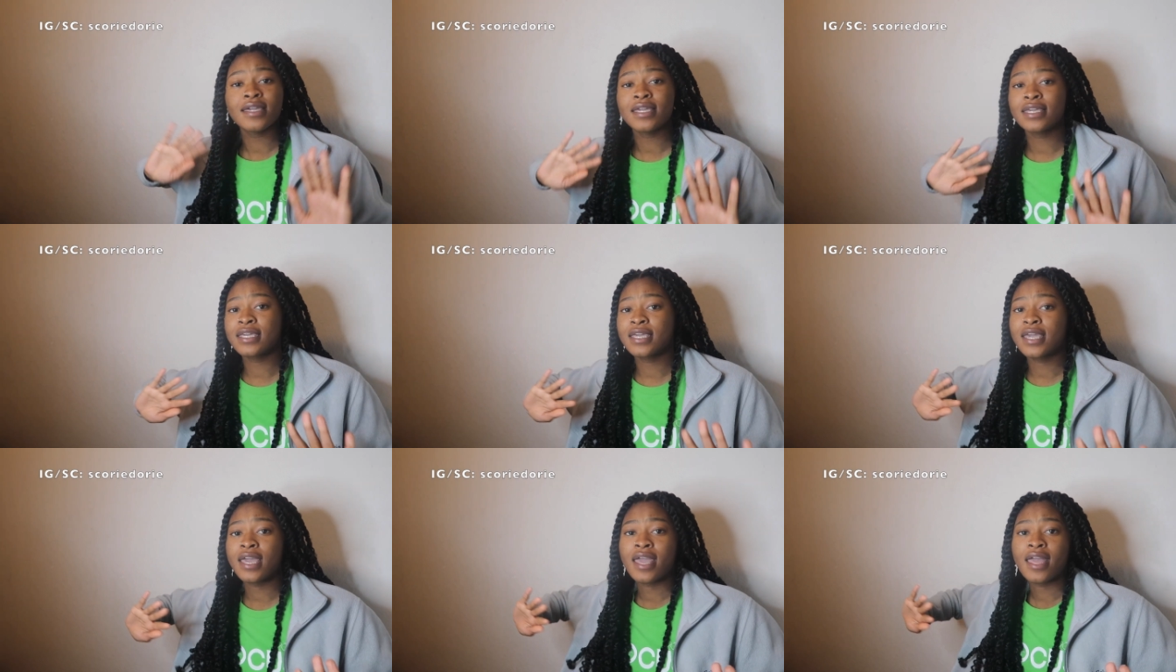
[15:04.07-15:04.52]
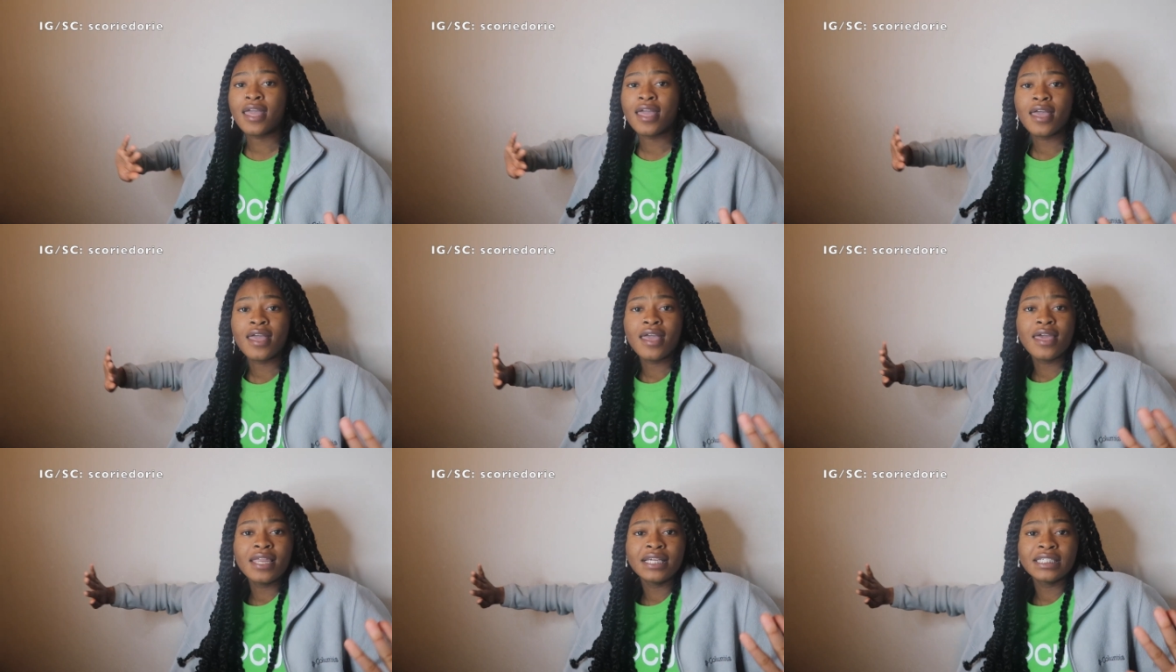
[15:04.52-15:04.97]

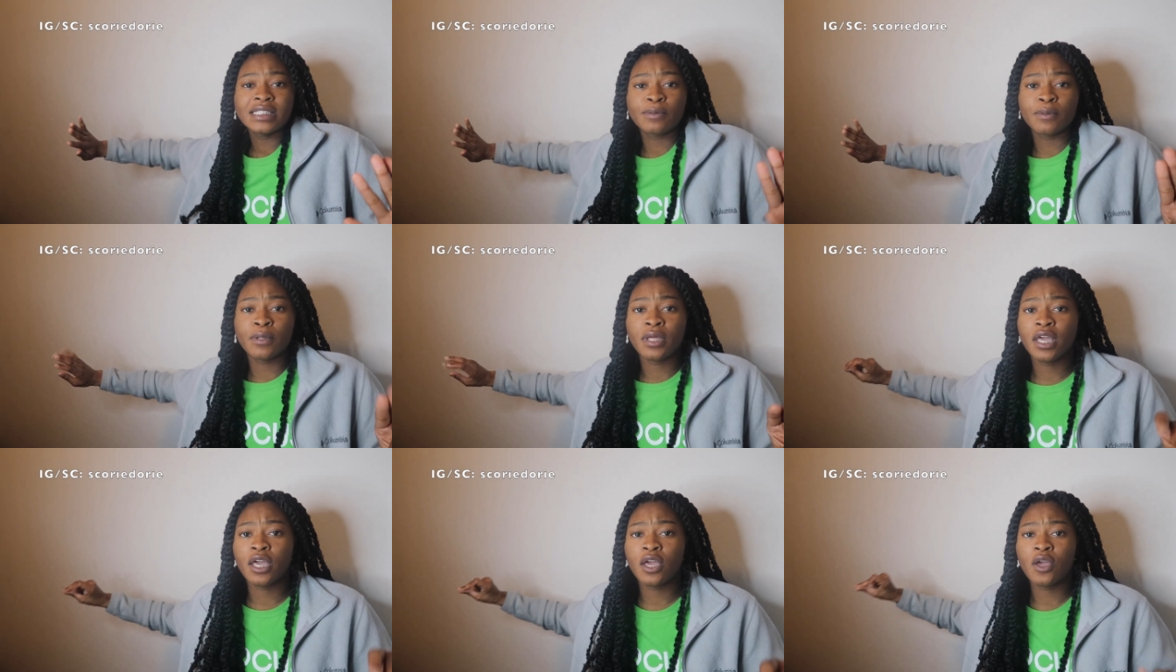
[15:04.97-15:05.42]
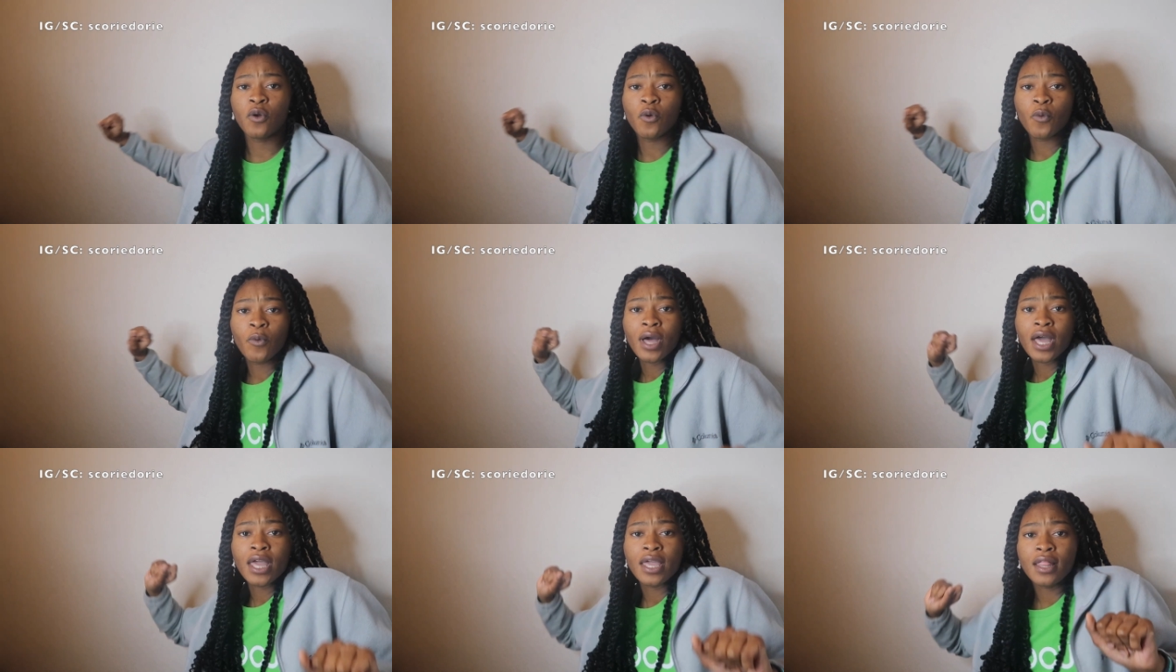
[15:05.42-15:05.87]
can't
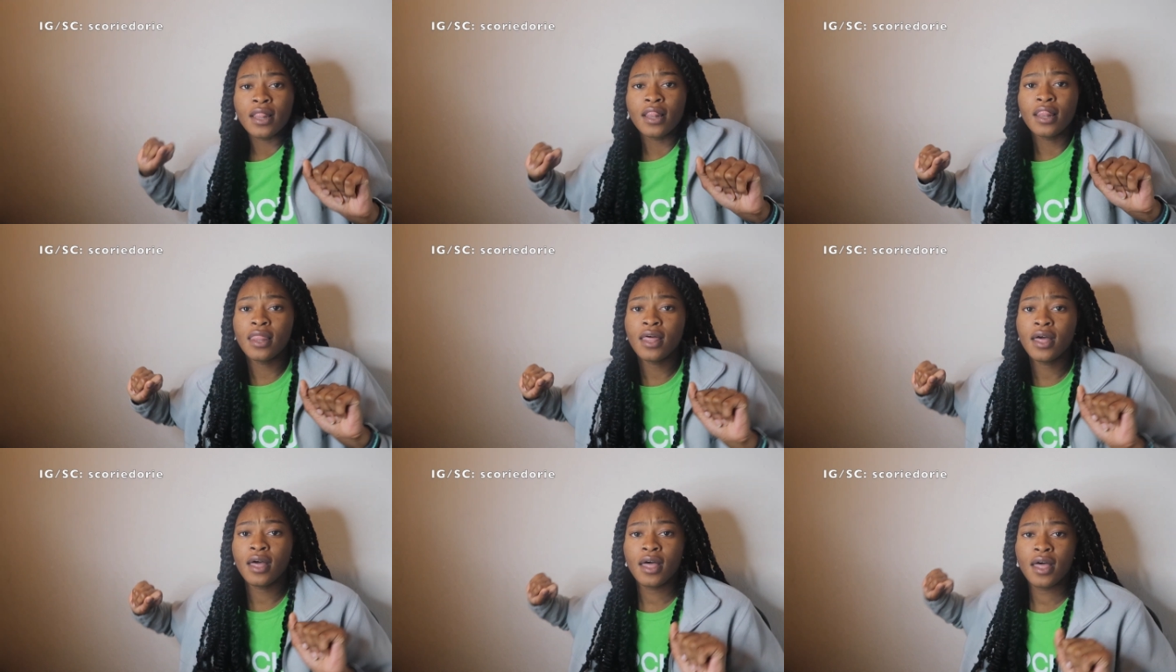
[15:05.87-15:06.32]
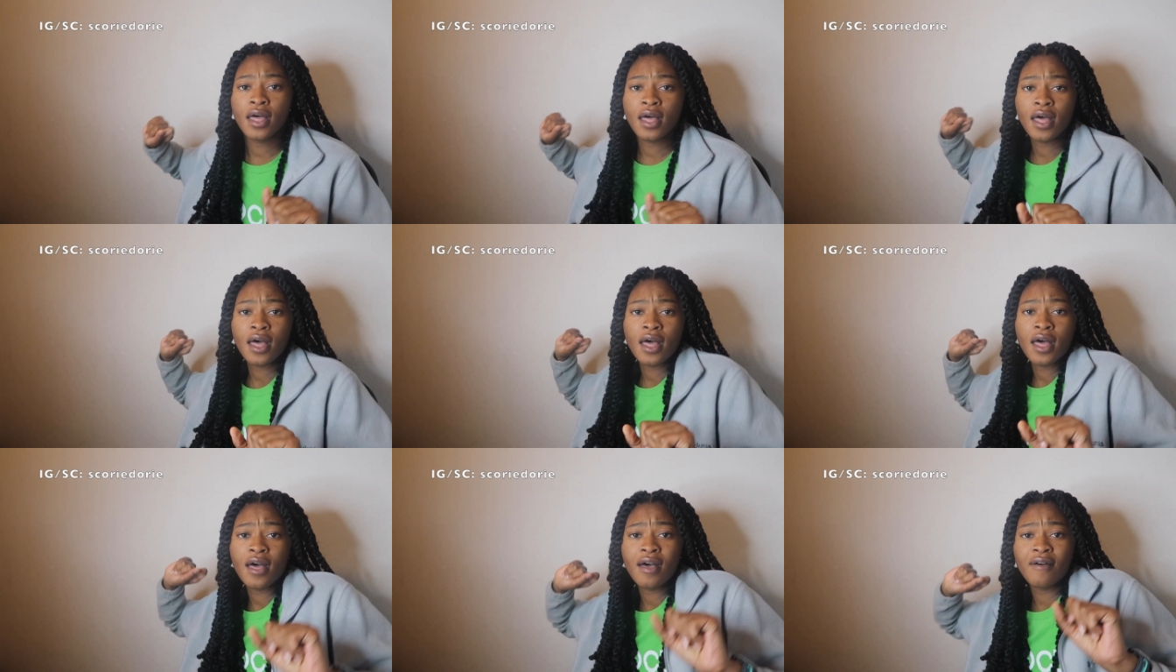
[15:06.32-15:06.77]
explain why your
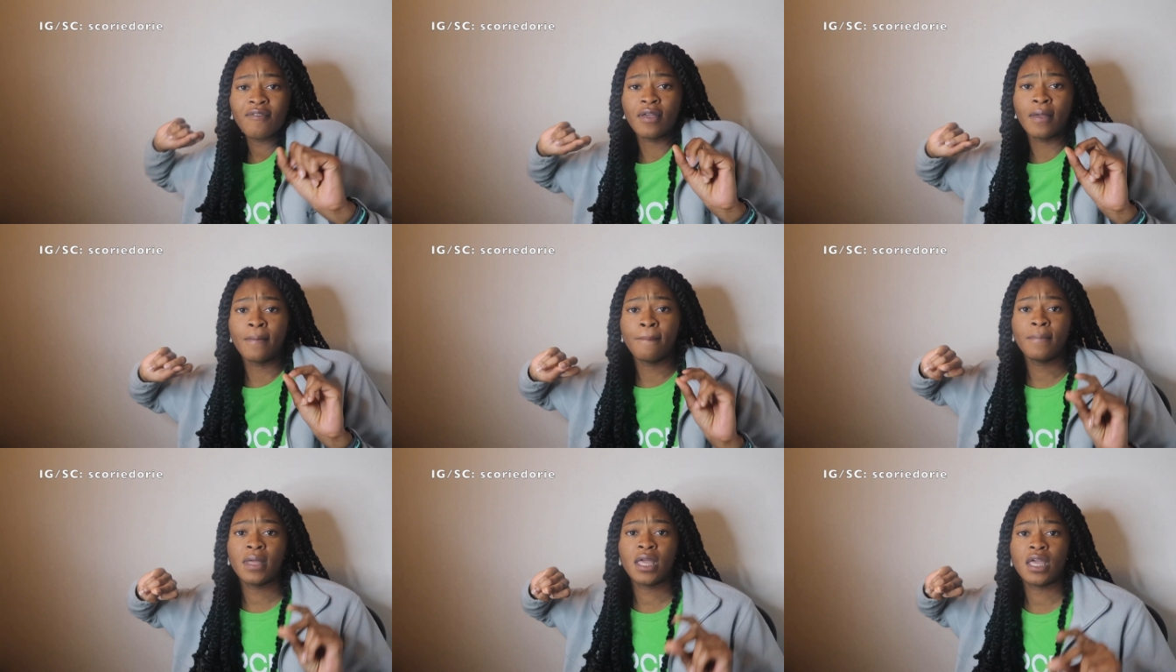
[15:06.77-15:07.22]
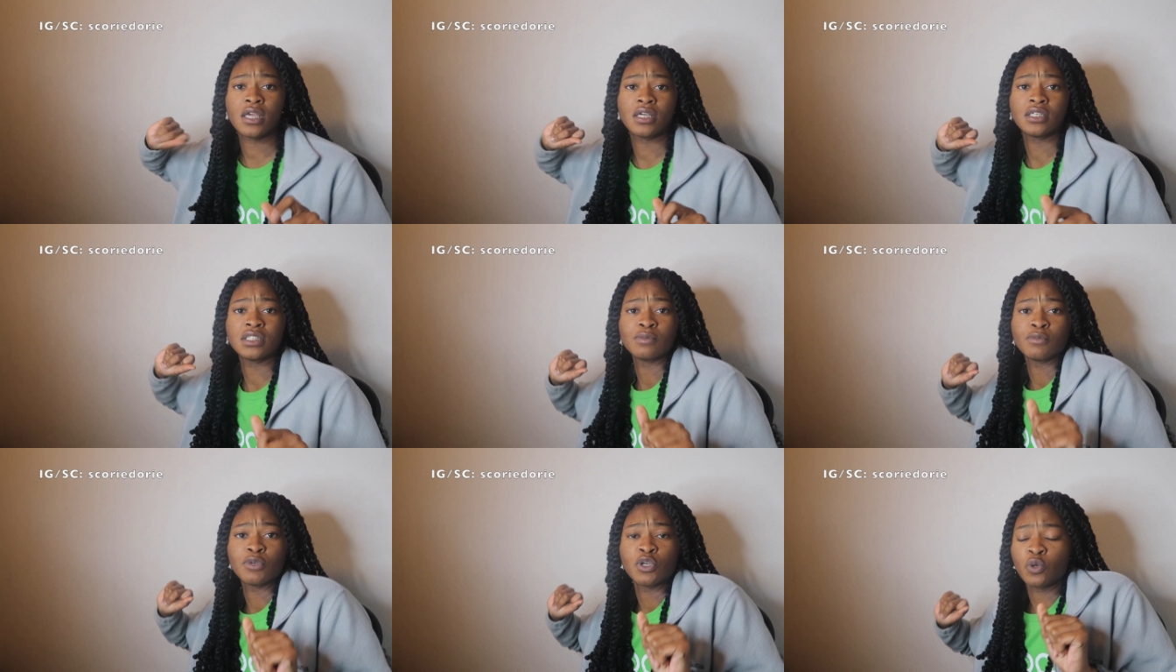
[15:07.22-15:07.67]
love, it
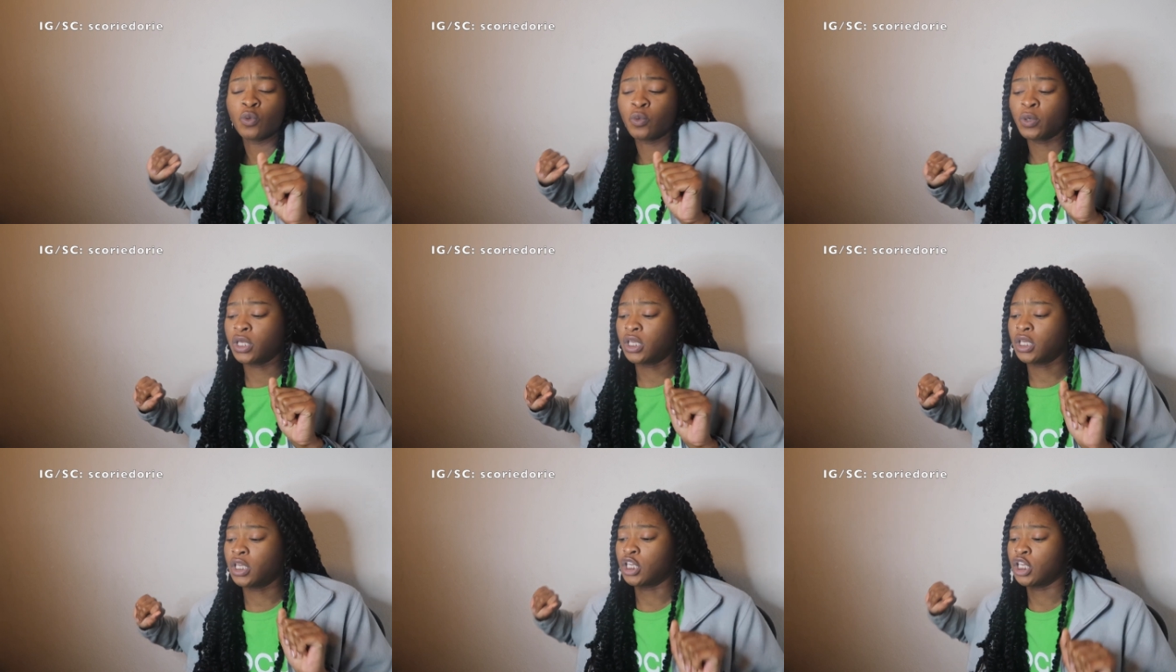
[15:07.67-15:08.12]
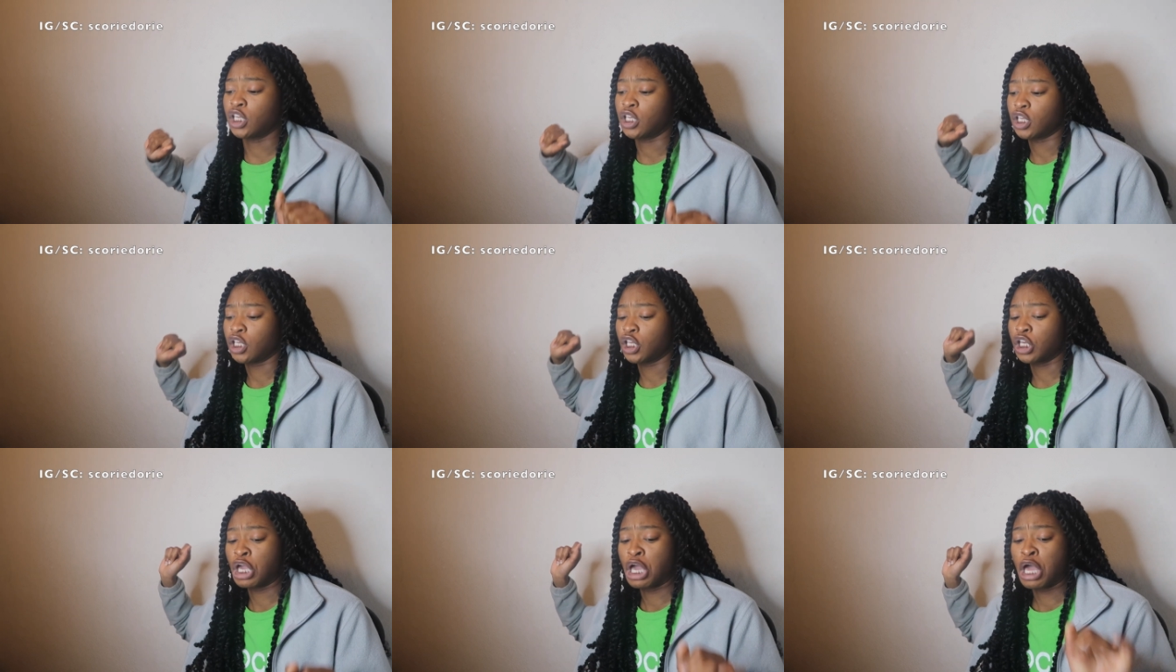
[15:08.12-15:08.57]
makes me
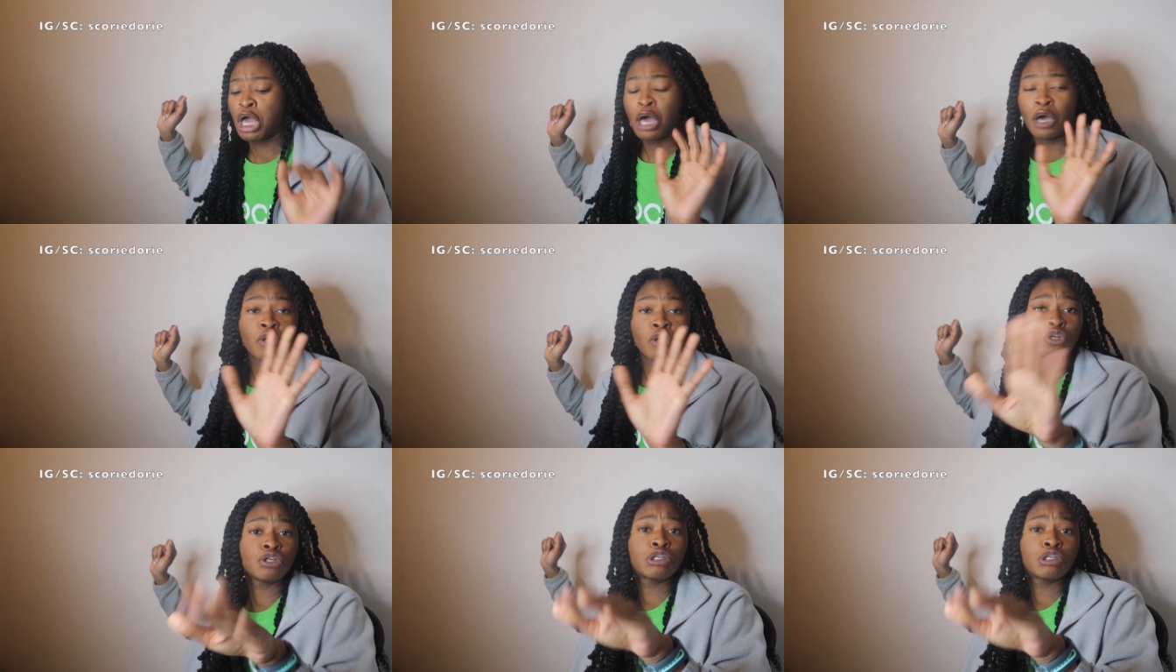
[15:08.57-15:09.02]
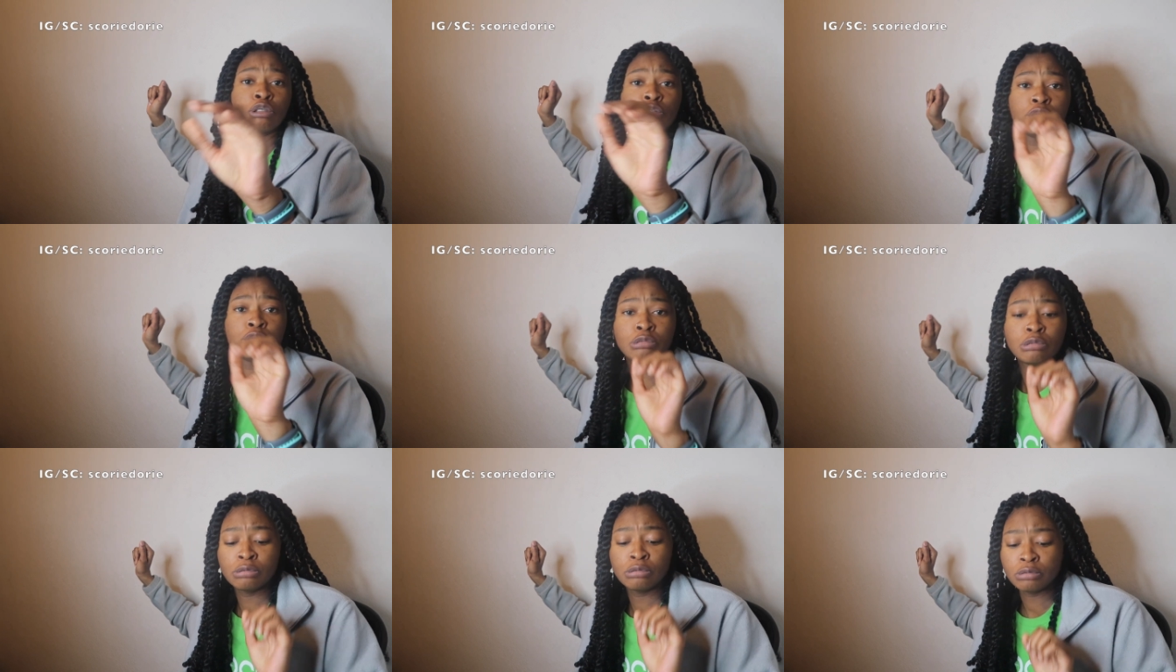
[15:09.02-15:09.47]
weak.
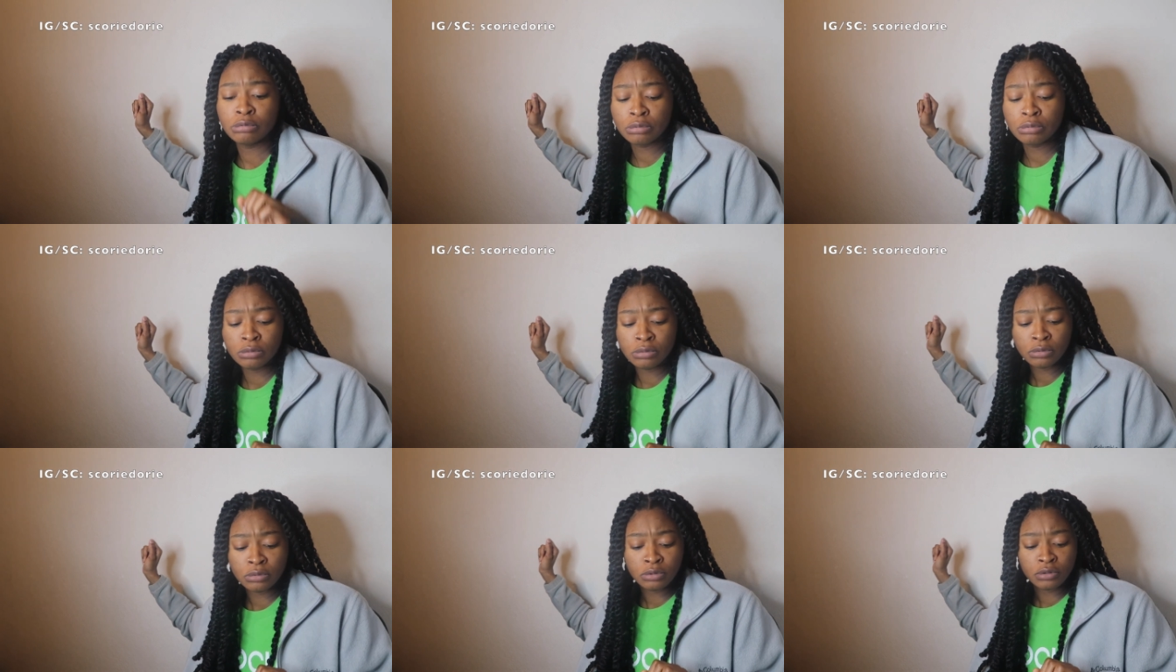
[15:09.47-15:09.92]
Doom.